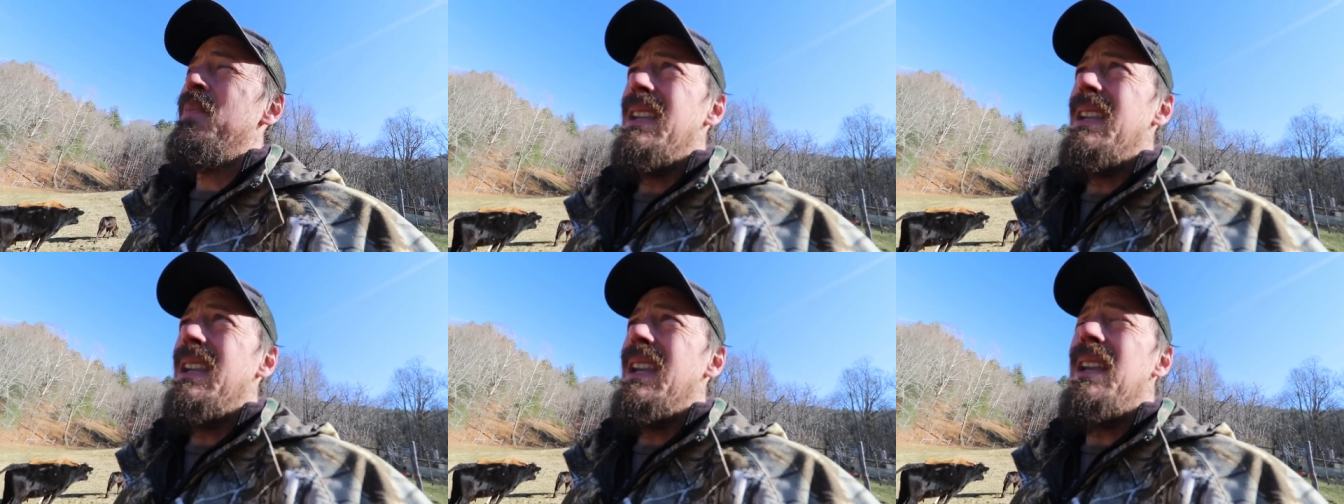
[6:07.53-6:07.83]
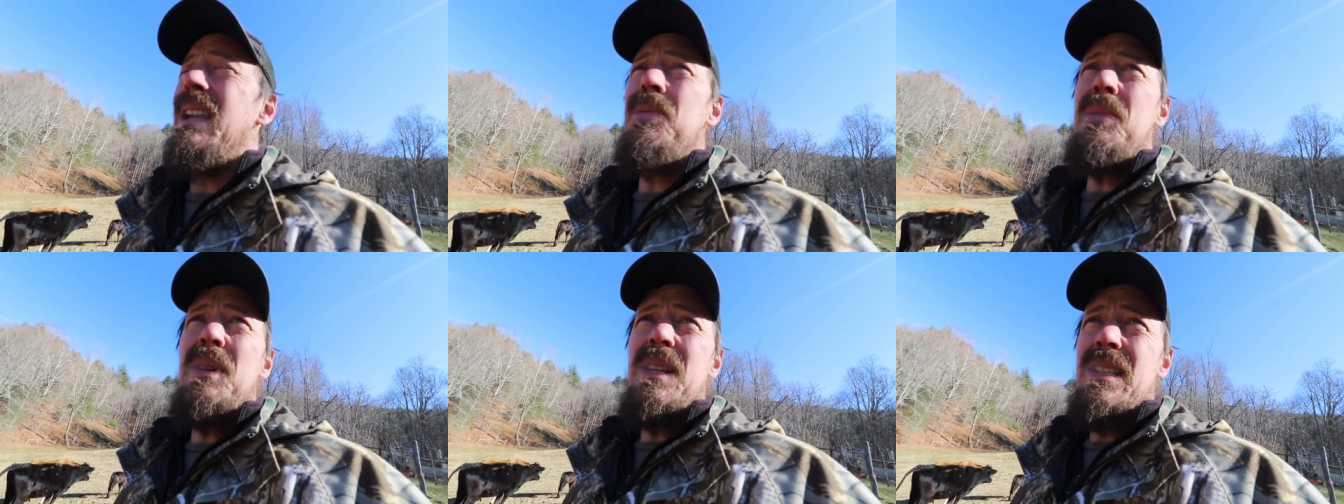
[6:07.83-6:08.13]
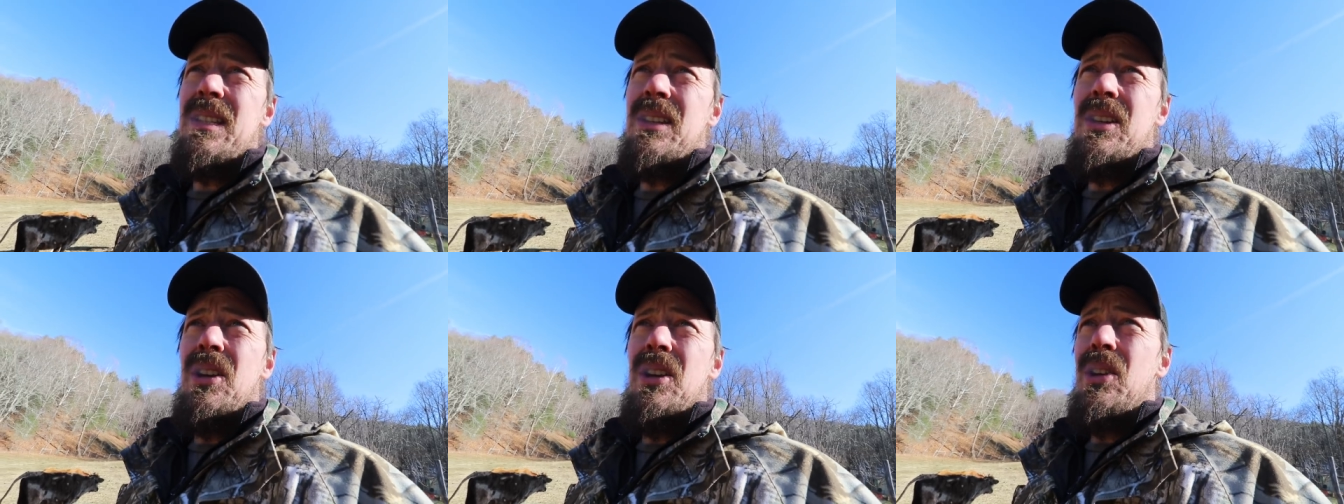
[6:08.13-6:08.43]
eight
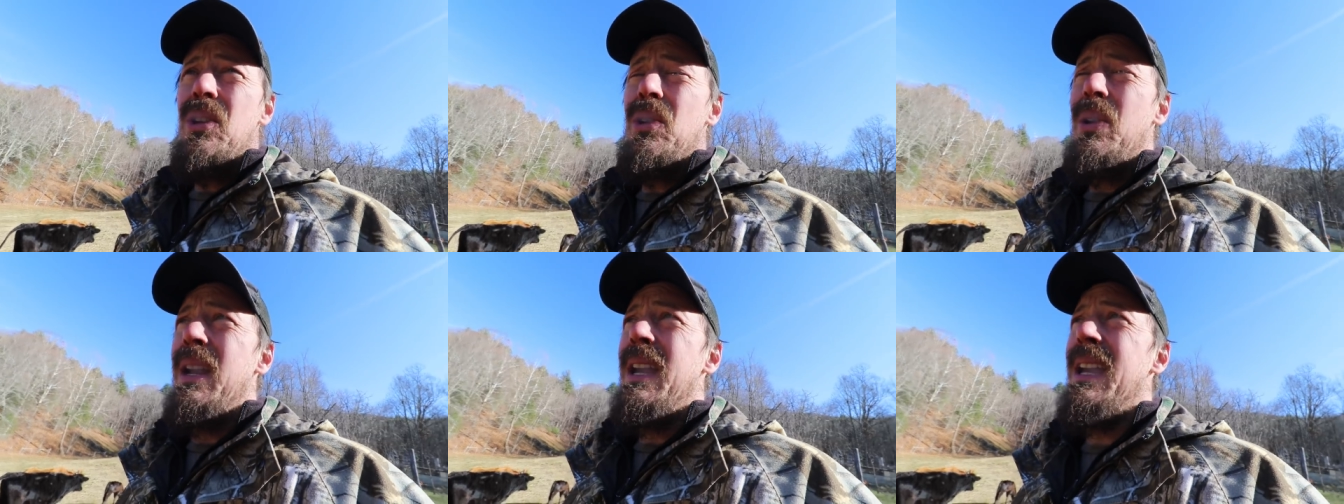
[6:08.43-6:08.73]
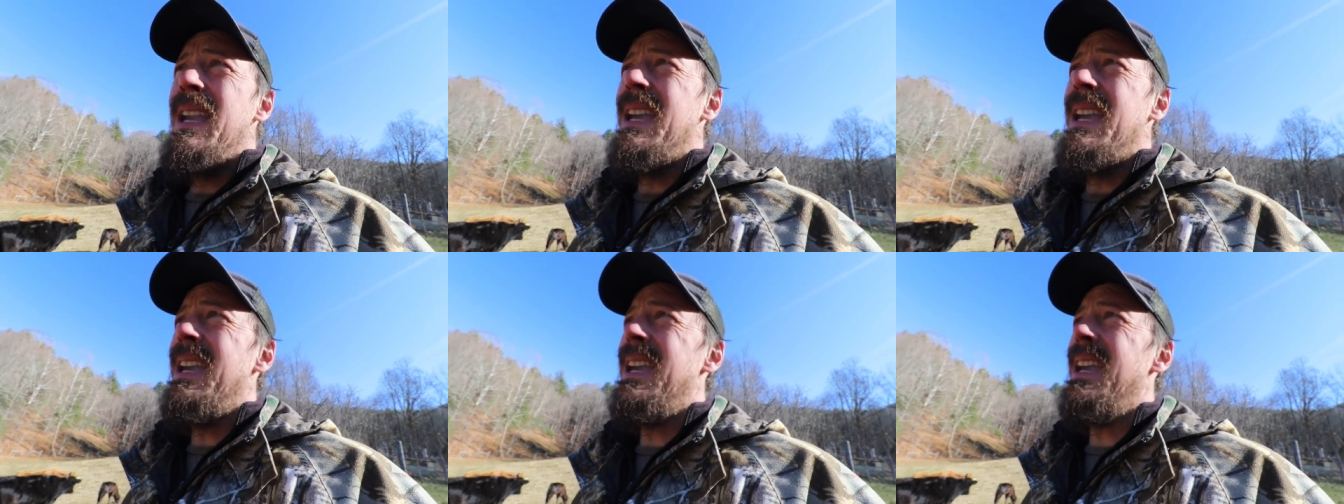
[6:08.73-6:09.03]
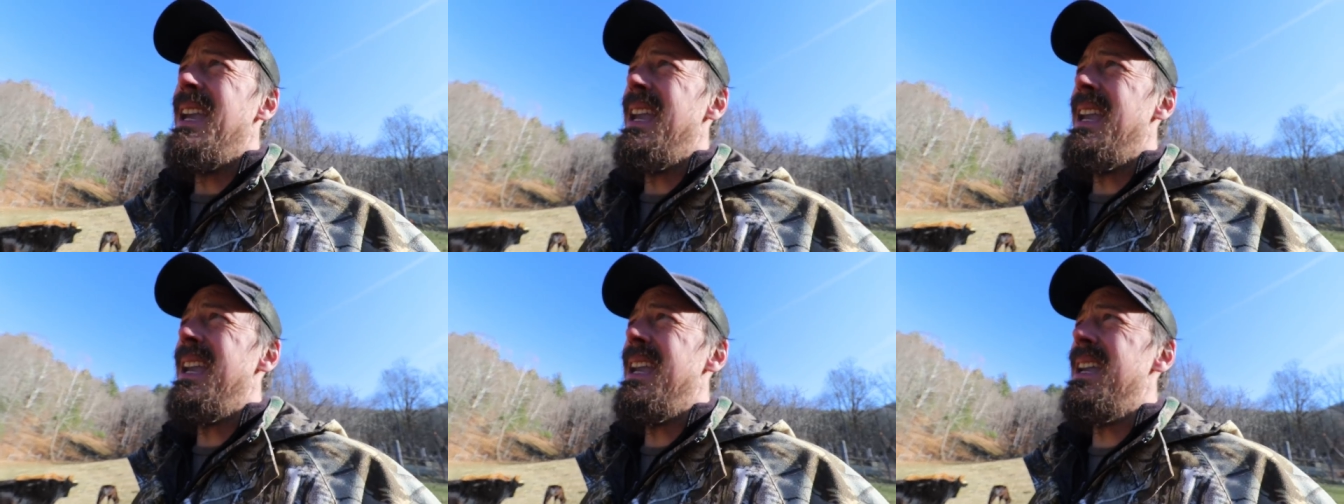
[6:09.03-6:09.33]
weeks ago,
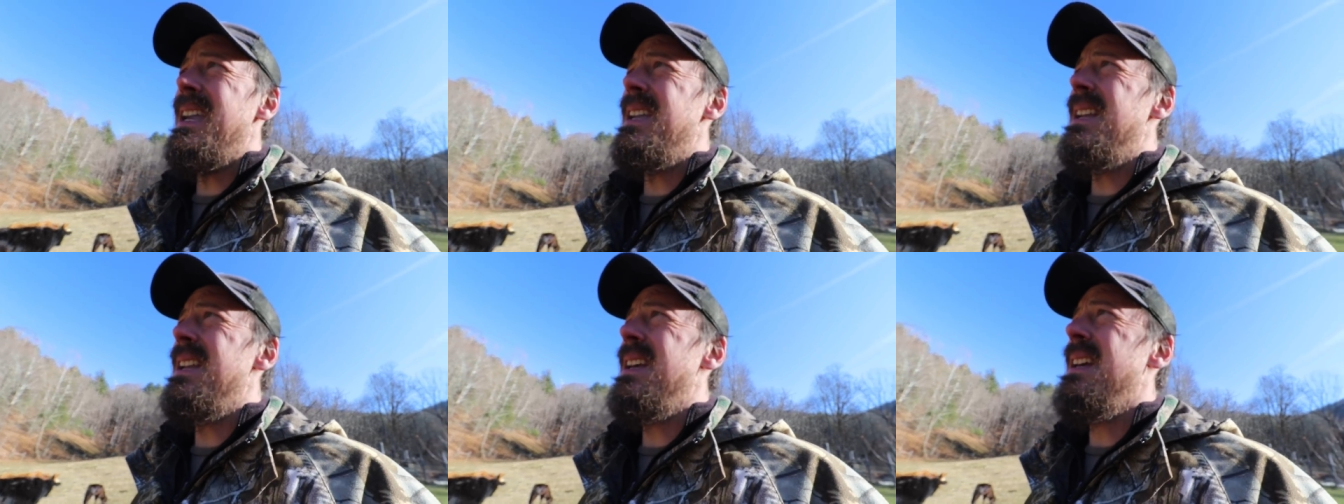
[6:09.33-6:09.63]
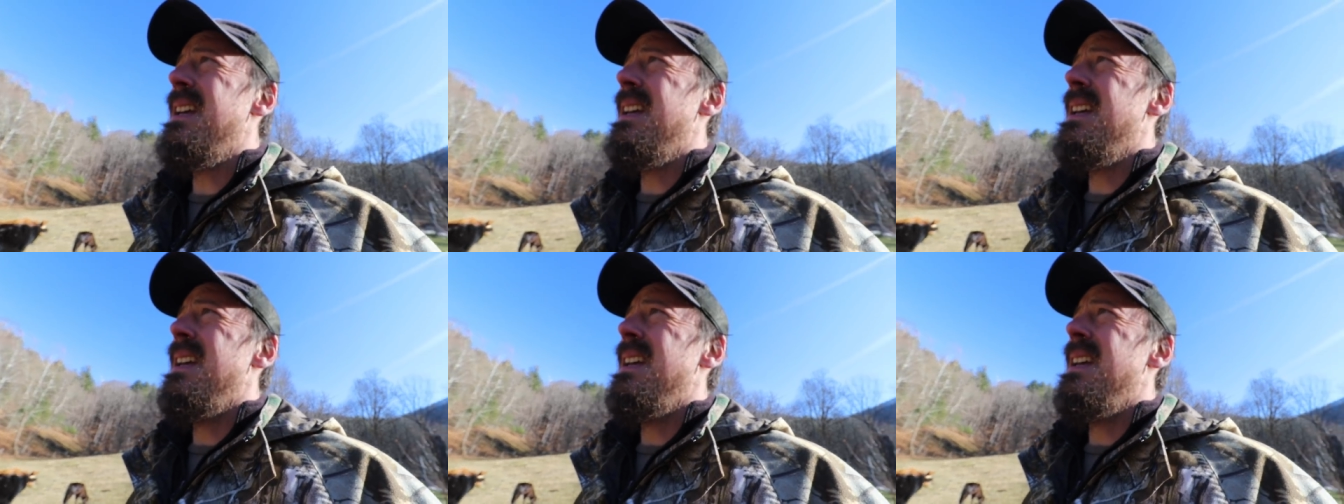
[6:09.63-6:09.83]
and